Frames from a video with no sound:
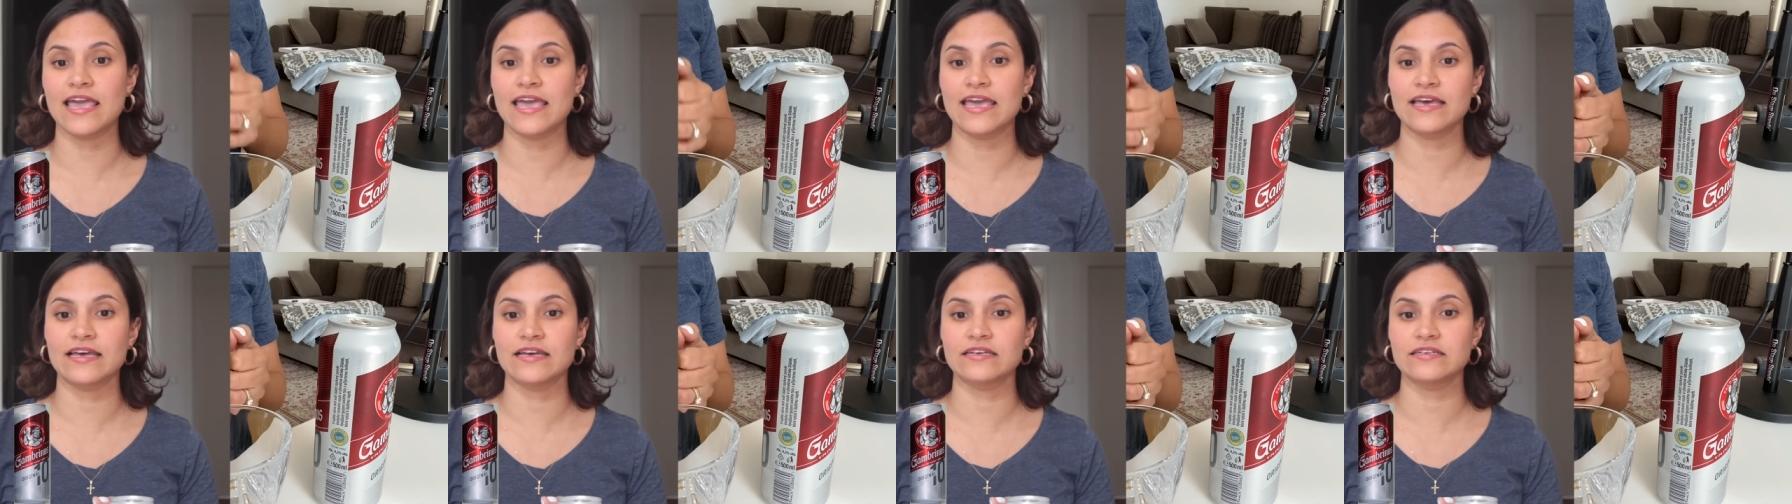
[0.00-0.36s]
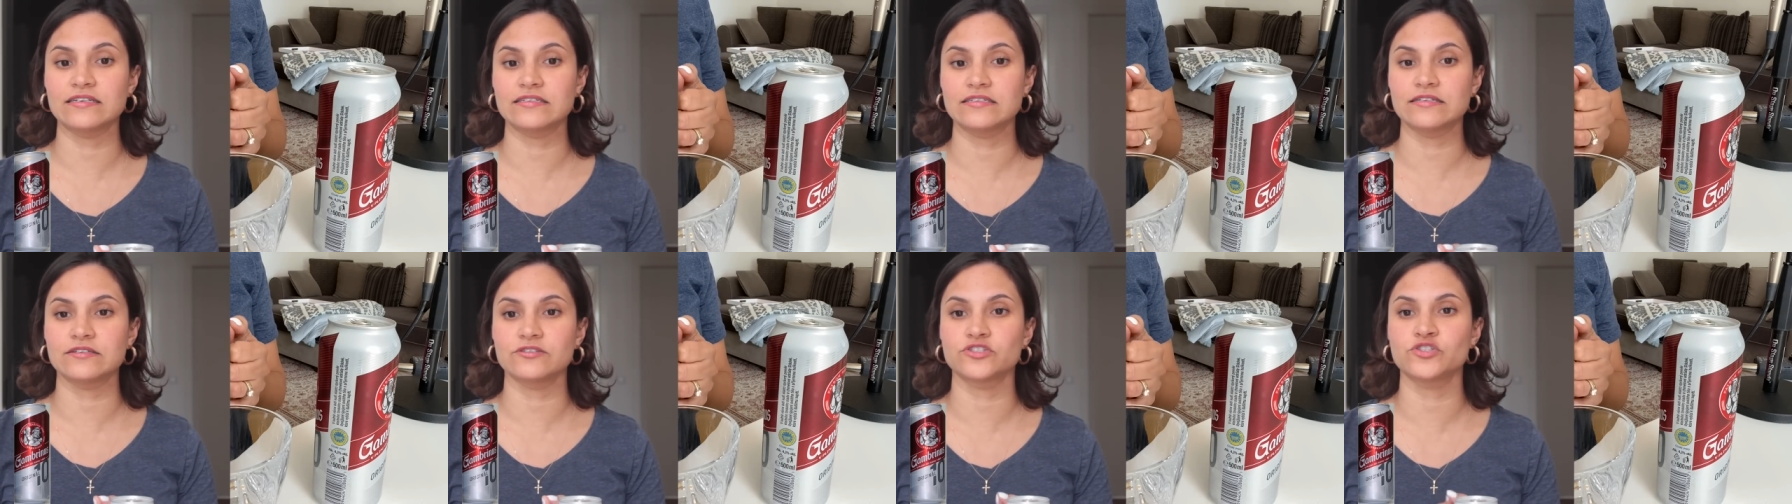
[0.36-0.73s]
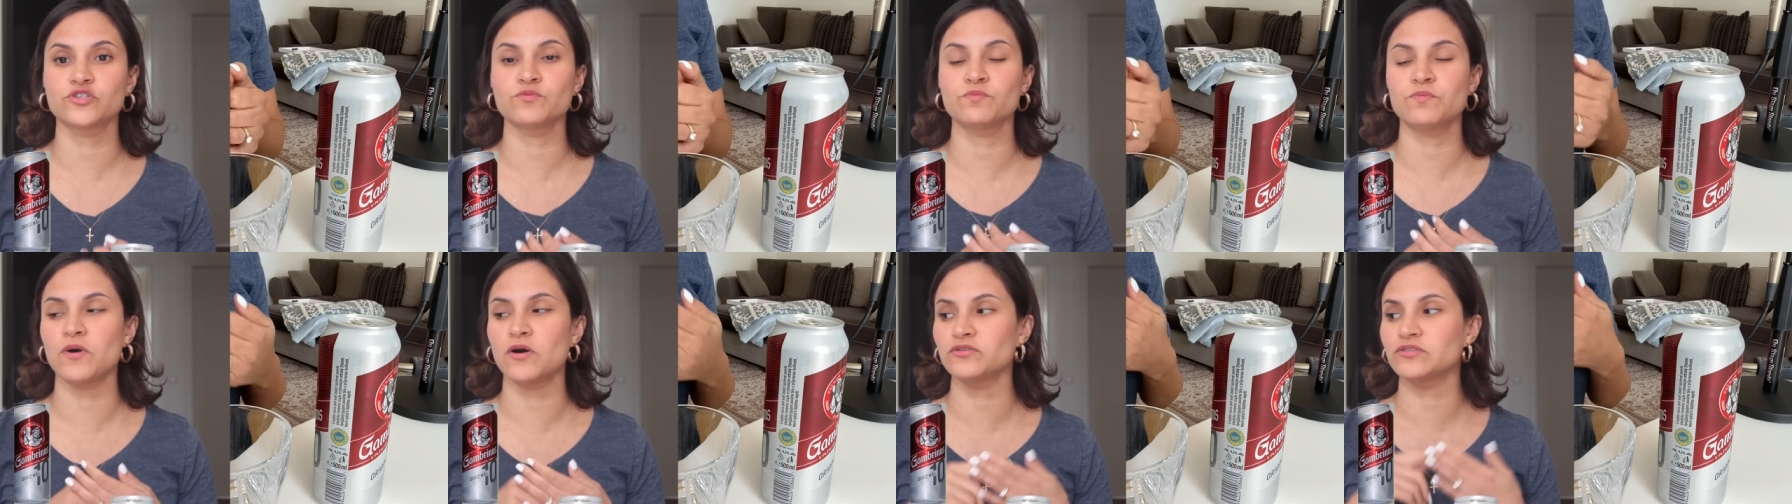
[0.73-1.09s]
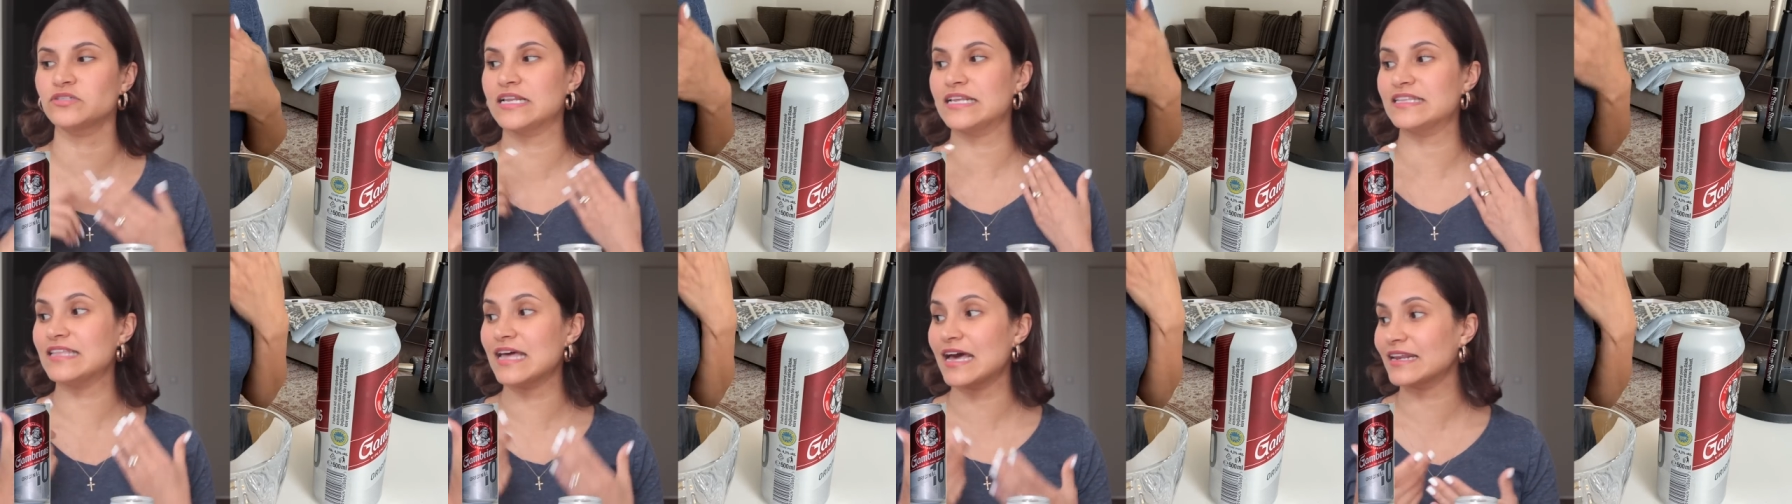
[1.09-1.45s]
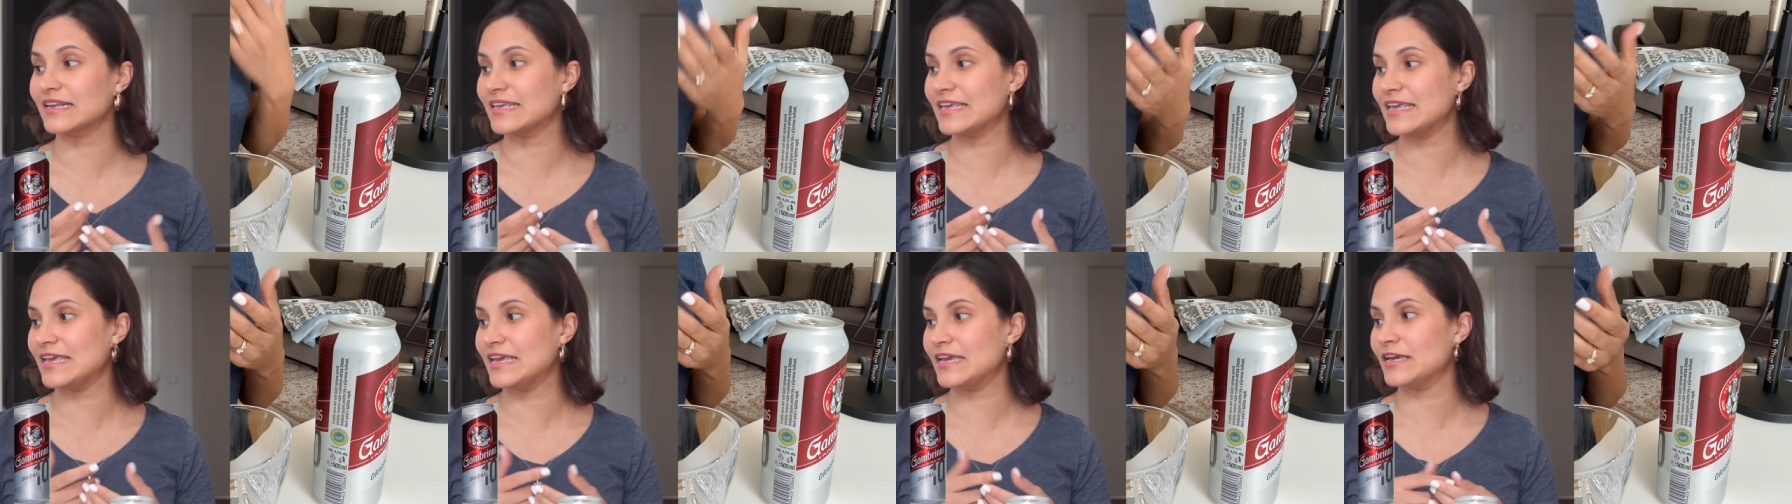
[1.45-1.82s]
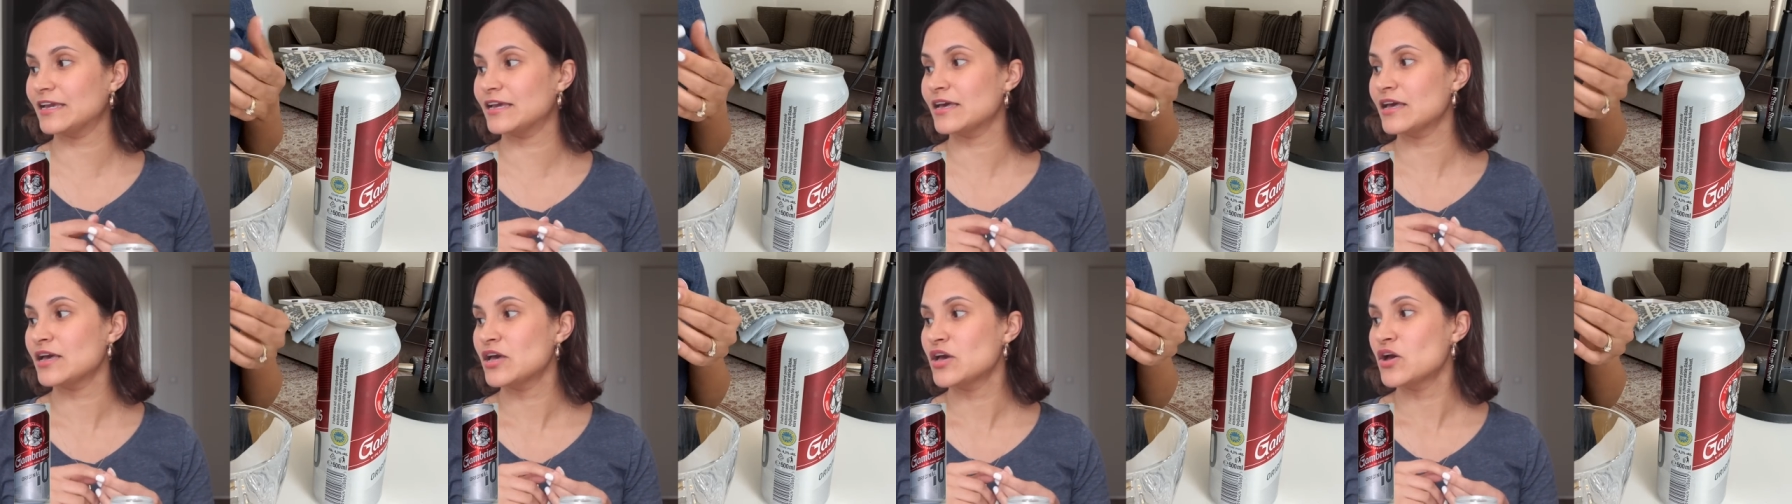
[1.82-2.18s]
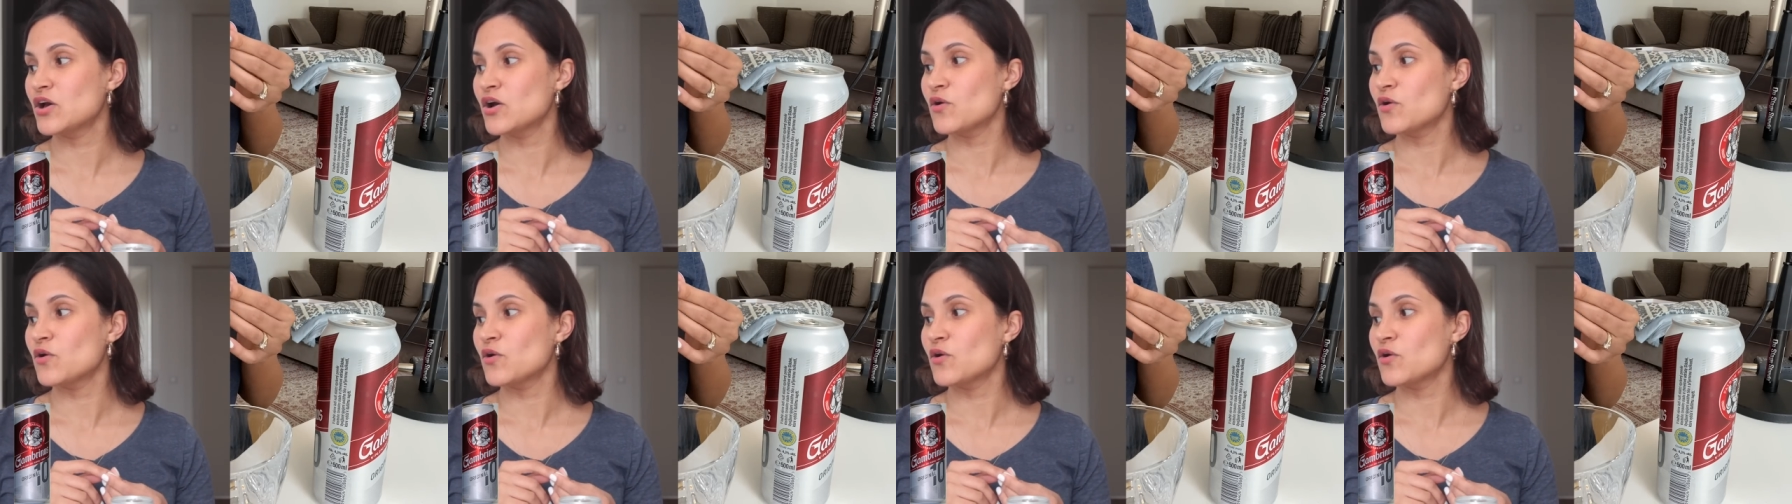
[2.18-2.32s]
and supposedly that king